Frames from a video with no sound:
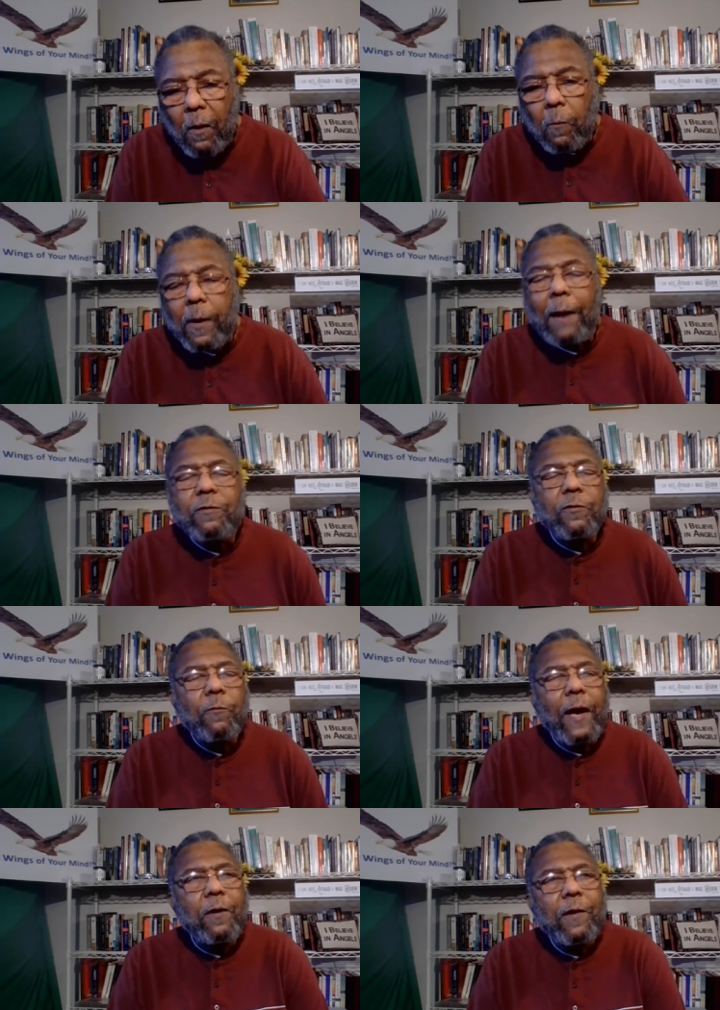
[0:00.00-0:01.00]
When I was a
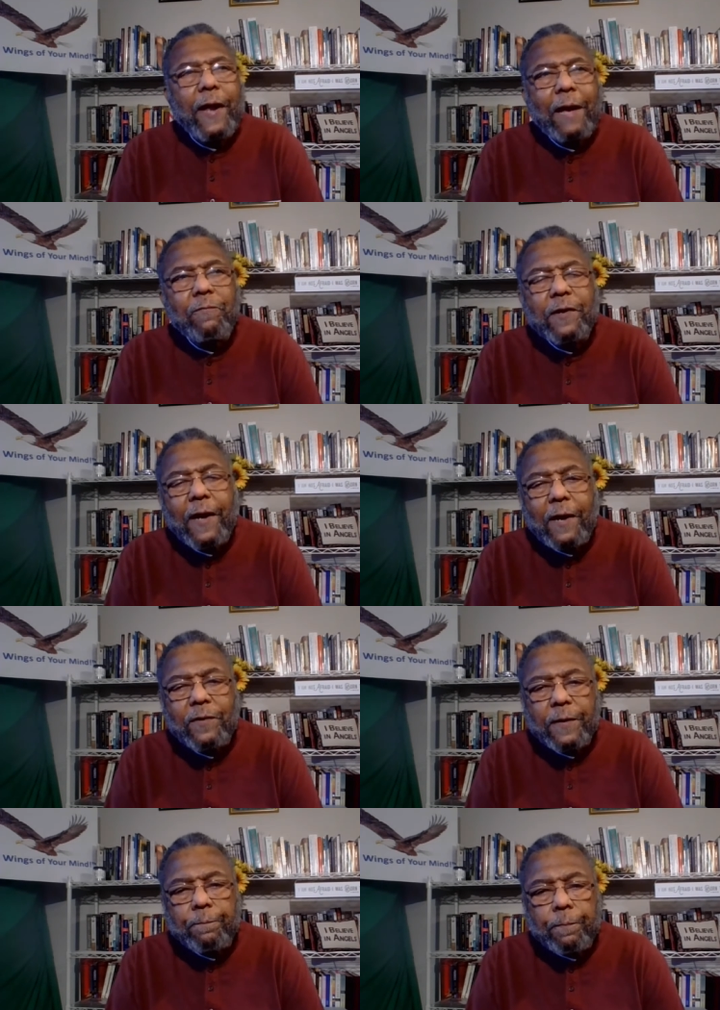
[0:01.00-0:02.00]
writer in
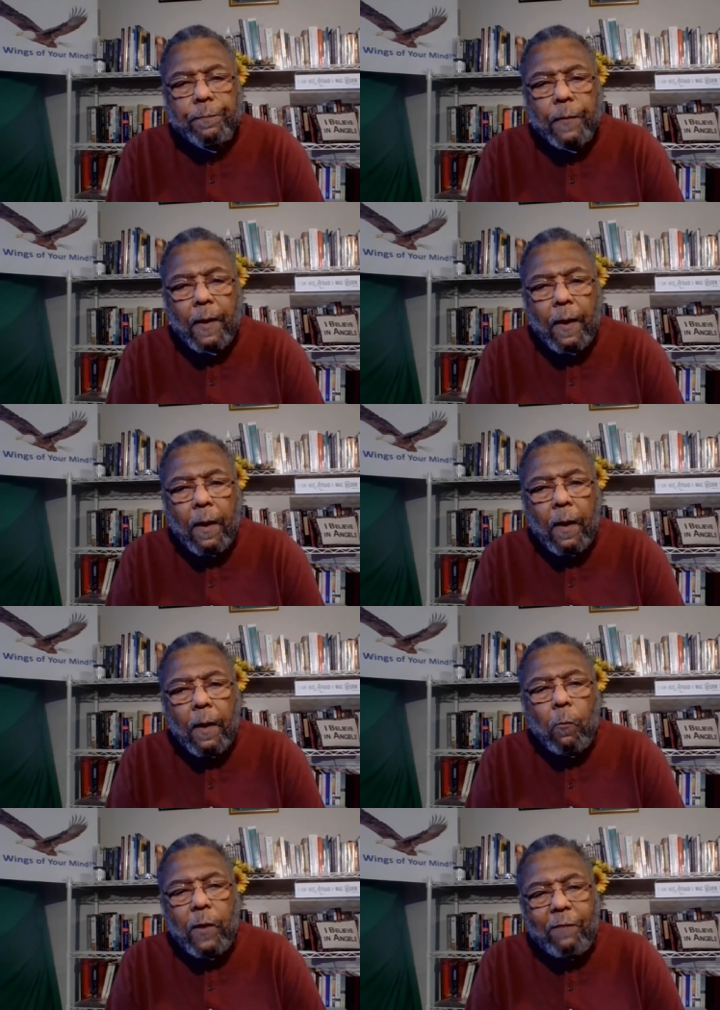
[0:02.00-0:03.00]
advertising,
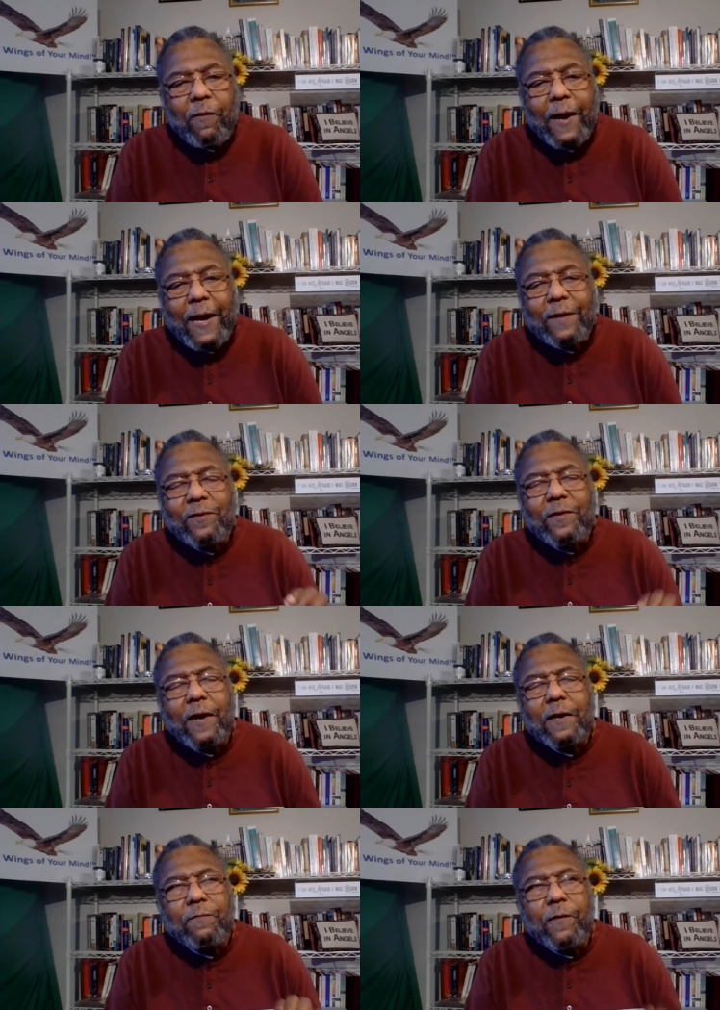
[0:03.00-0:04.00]
whenever I got
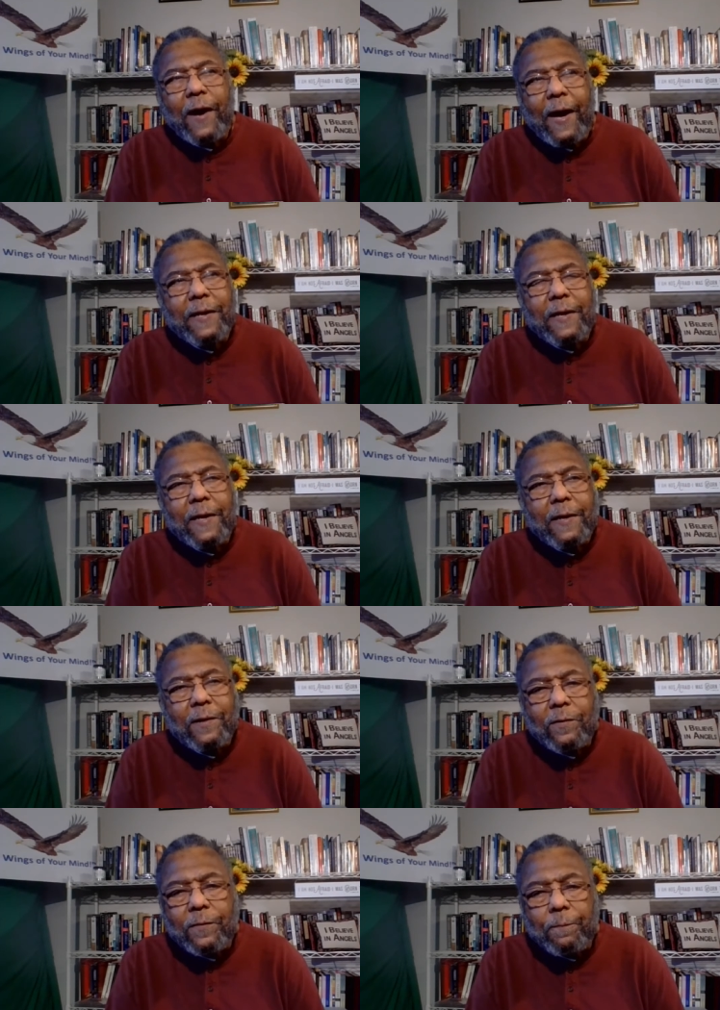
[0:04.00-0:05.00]
stuck for
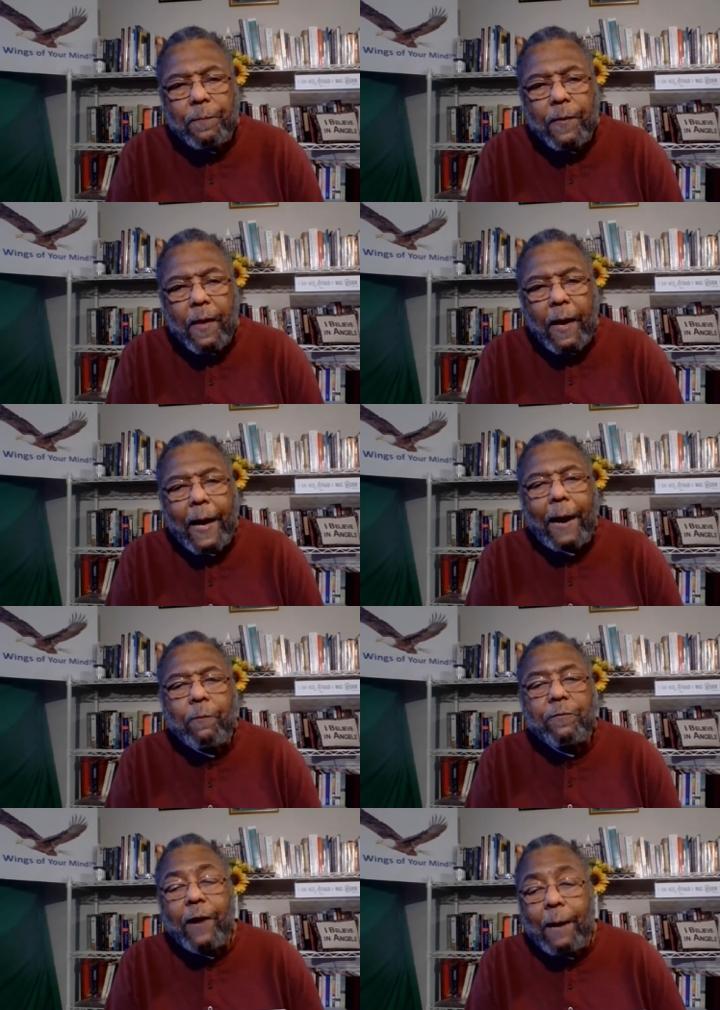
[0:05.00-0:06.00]
ideas, I
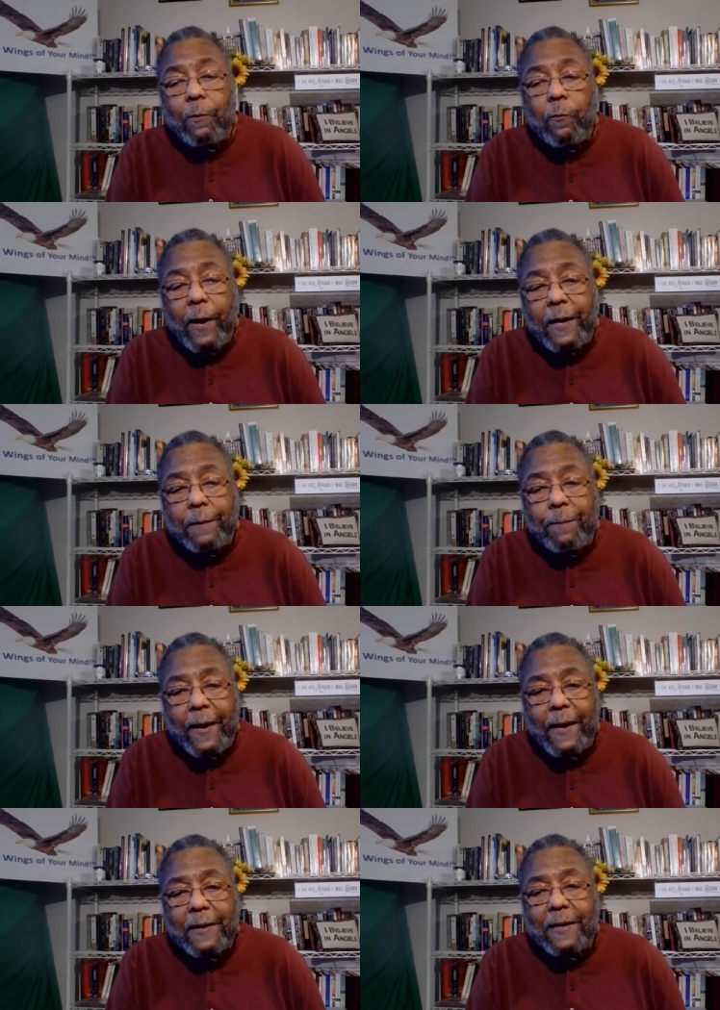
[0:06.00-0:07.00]
would grab a writing
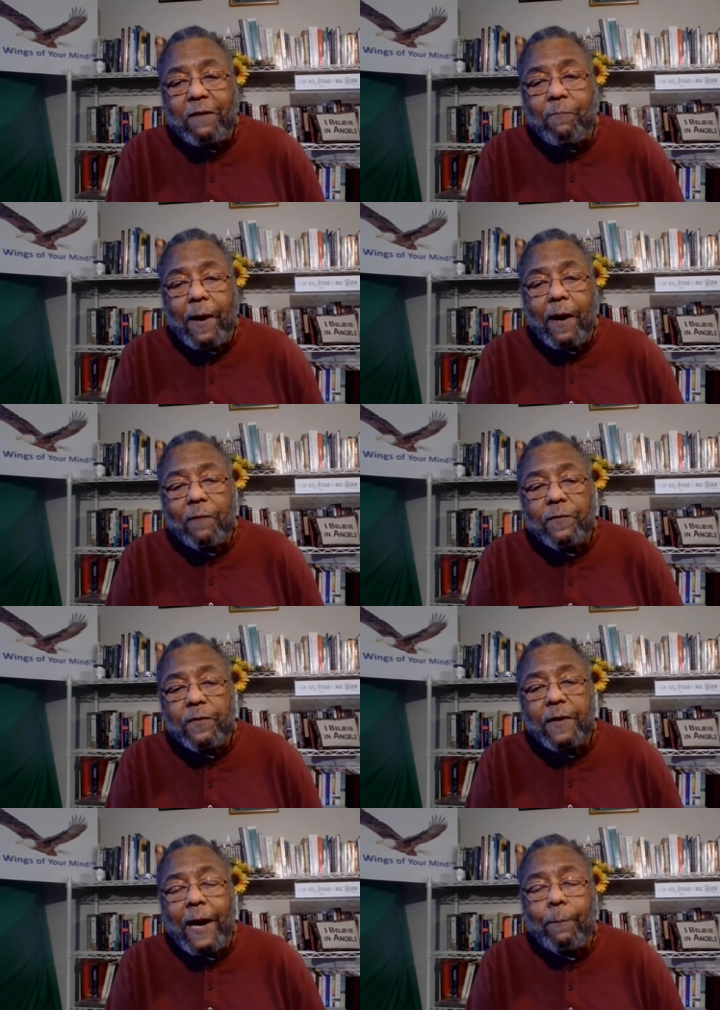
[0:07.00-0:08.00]
pad, leave my office,
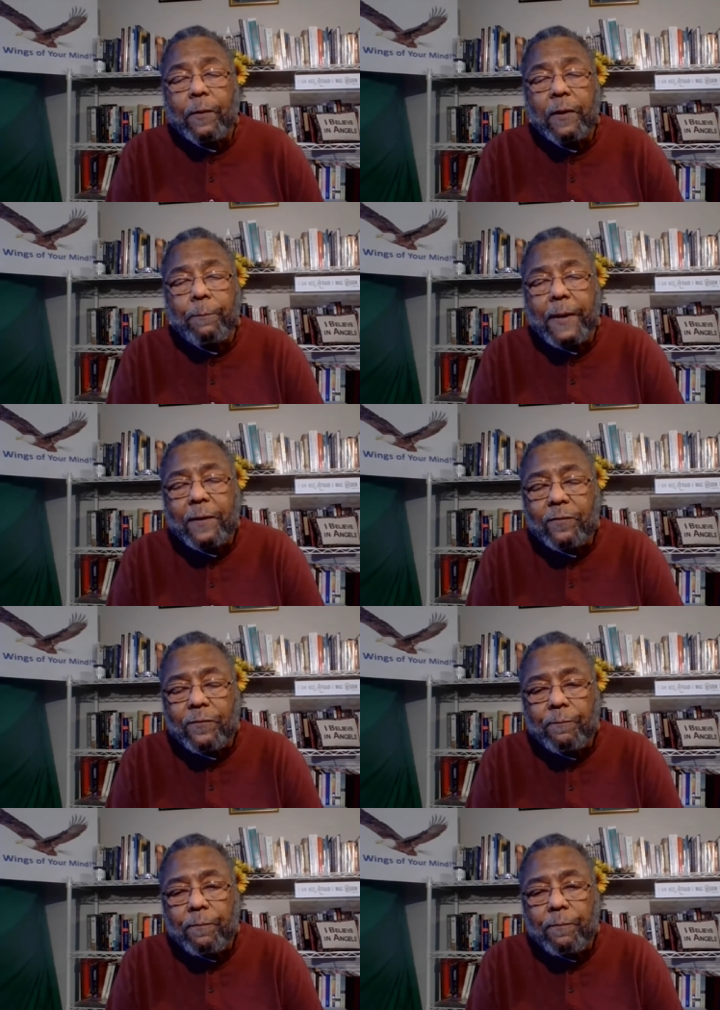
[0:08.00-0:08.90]
and hop on a bus.